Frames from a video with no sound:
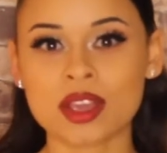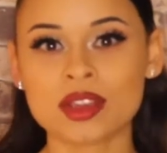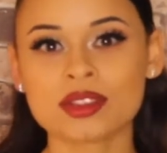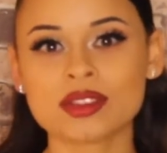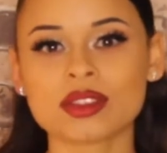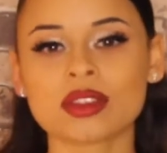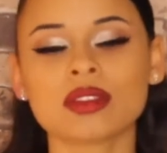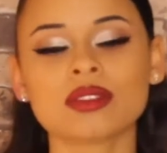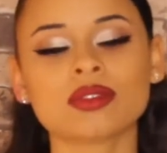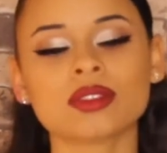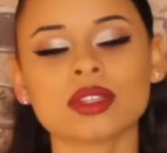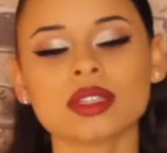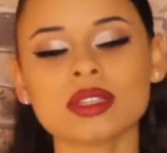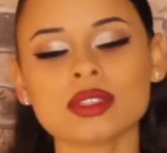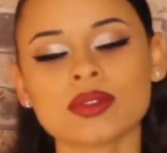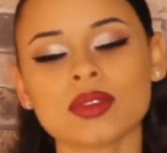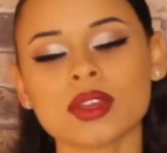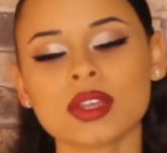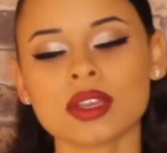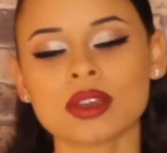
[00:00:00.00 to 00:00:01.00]
So for
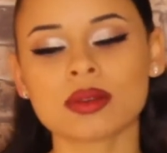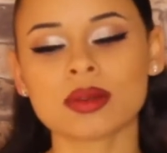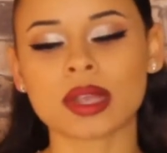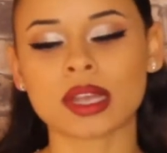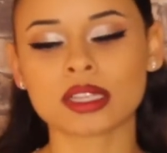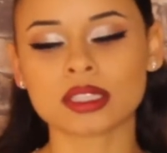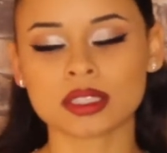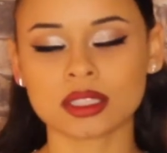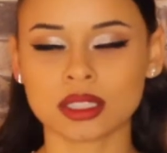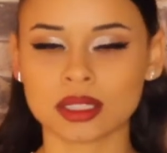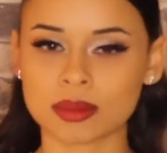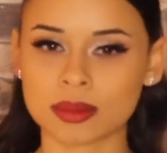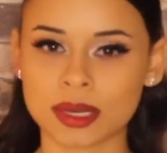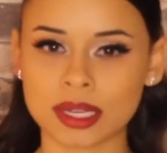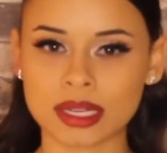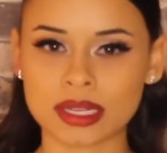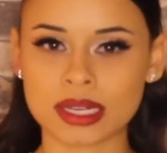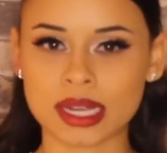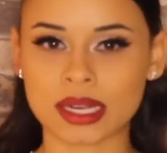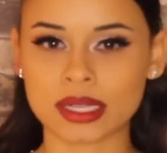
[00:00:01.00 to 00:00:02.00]
this video, we're actually going to
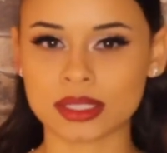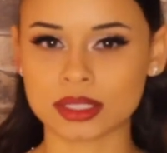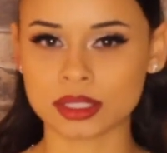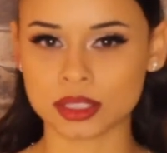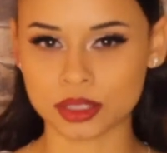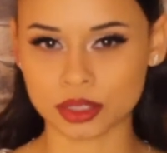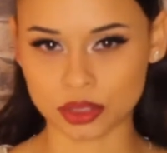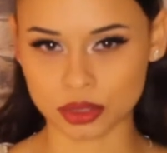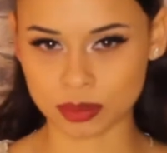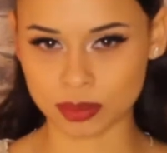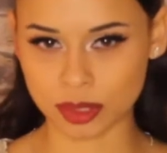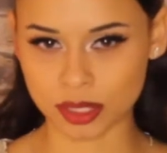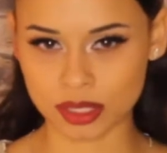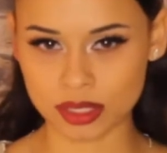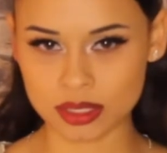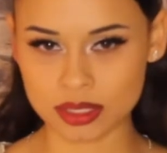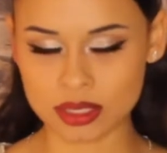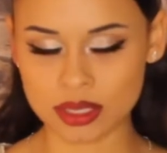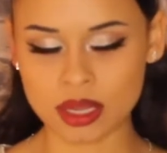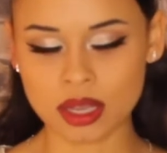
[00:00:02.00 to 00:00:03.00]
break it down into two
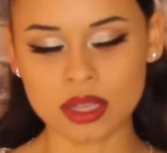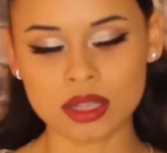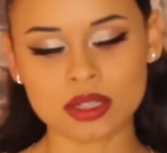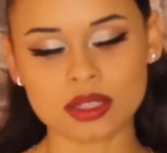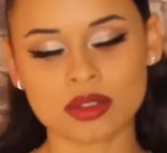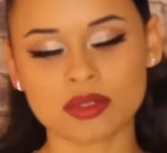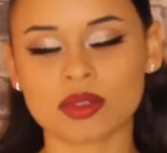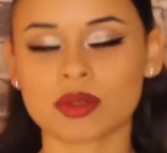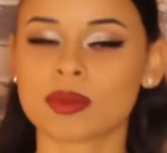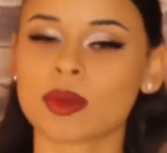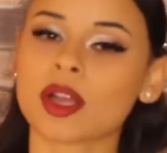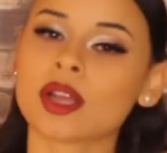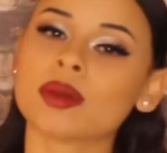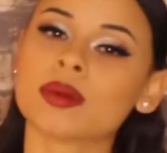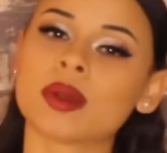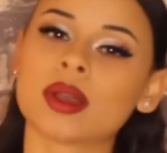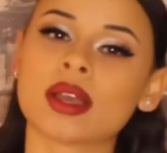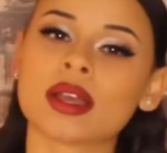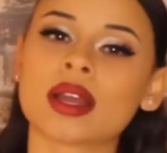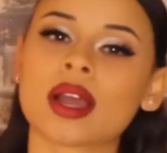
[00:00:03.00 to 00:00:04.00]
parts. So for part
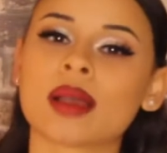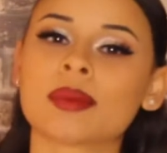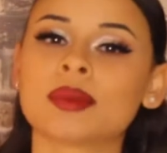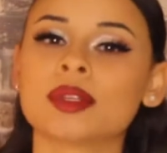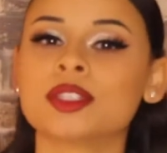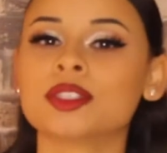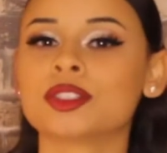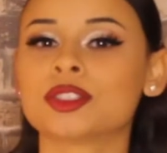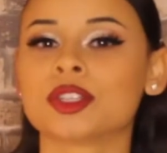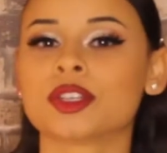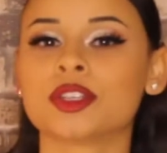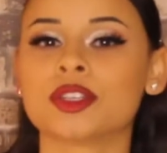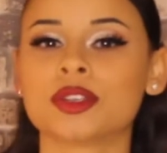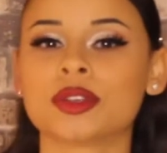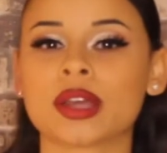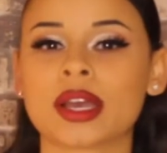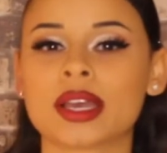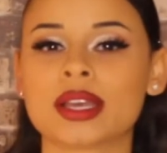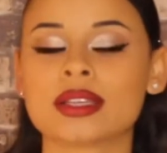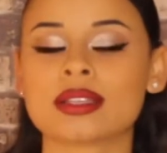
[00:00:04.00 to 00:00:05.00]
one, I'm going to show you
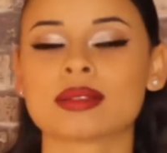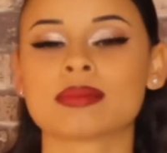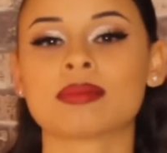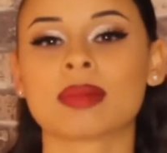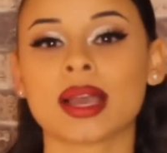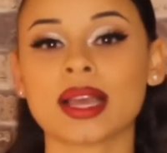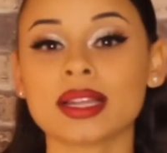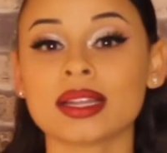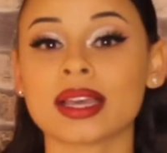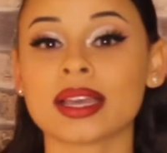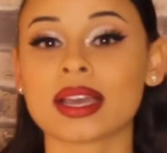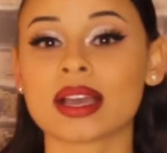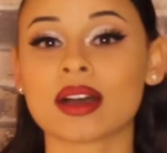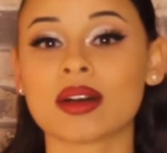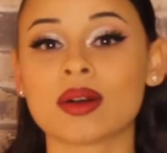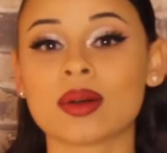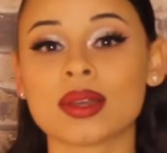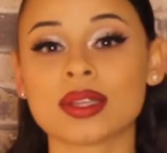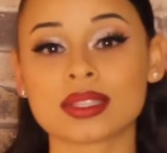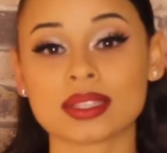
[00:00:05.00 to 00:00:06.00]
guys my
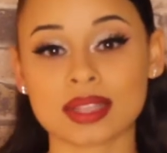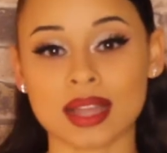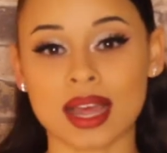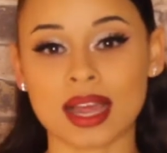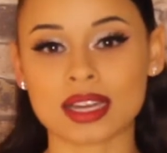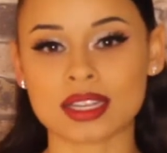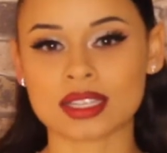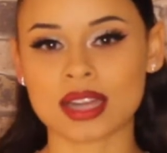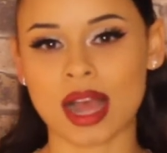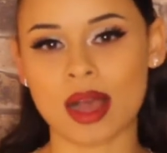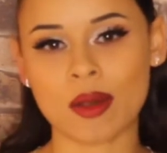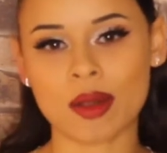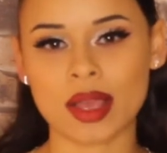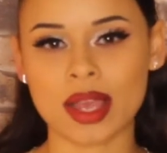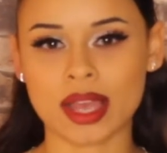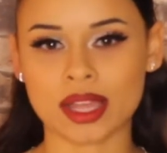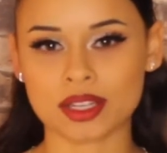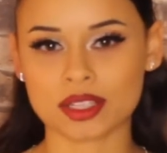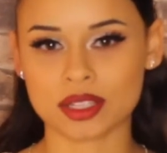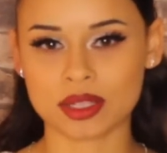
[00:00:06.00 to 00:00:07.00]
layout / how I
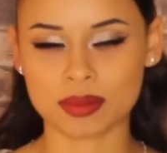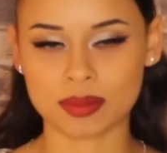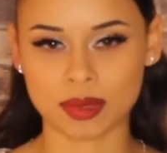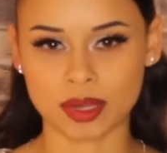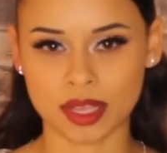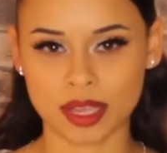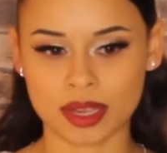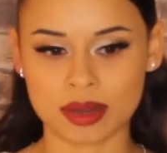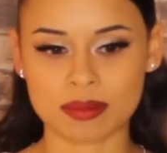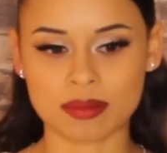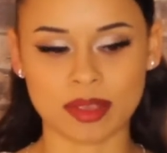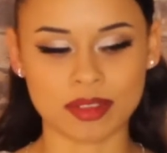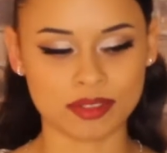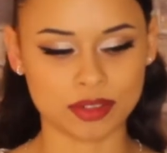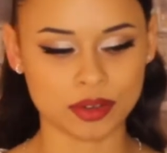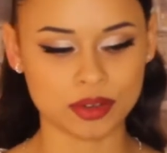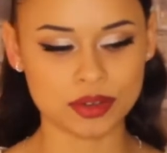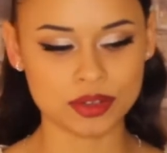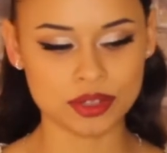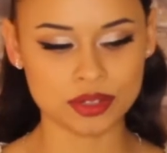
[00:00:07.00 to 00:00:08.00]
actually plan my
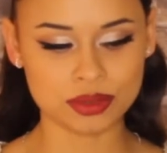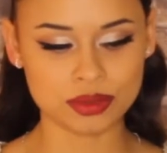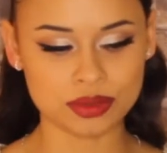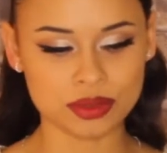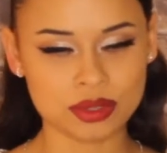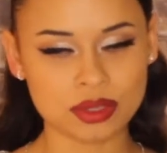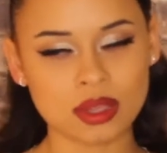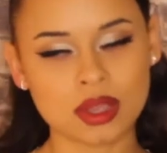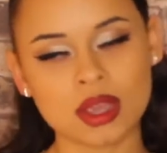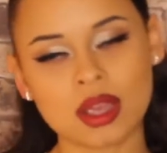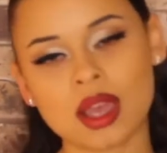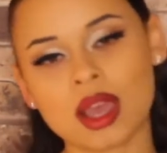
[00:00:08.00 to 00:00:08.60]
photo shoots.